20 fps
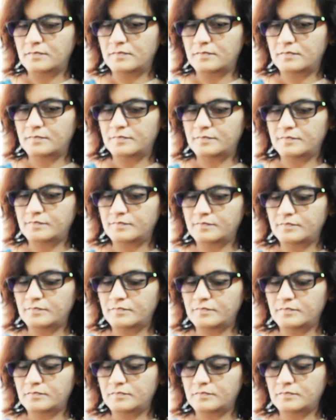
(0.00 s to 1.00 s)

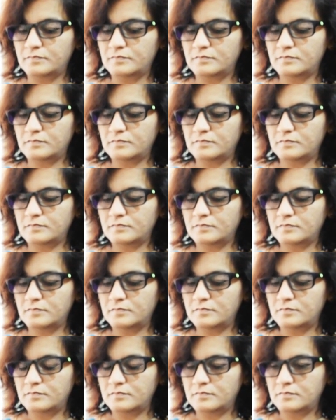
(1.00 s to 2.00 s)

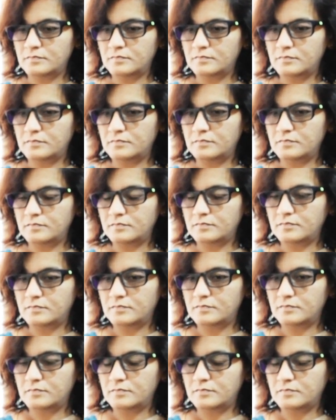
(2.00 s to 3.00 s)

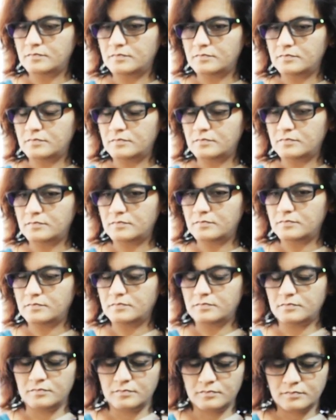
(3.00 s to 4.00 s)

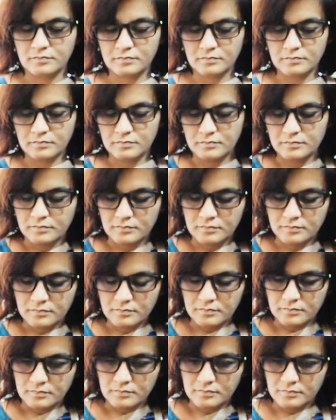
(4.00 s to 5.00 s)

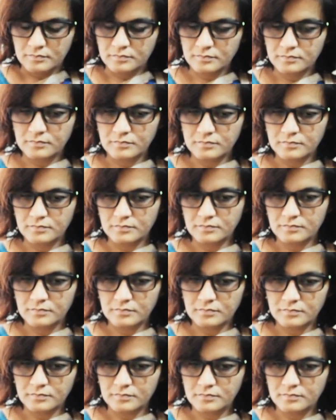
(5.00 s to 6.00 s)

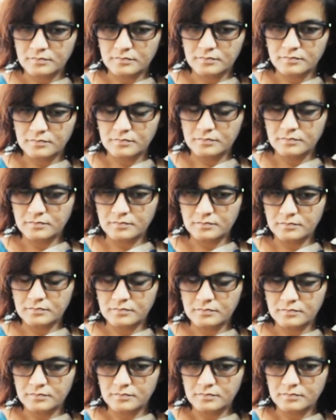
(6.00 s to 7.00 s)

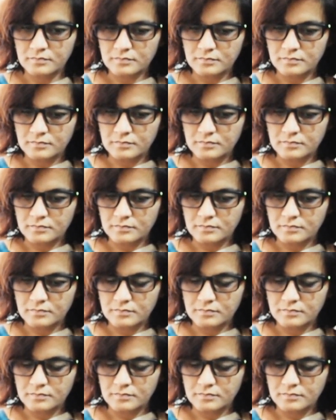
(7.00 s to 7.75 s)
This person isn't speaking.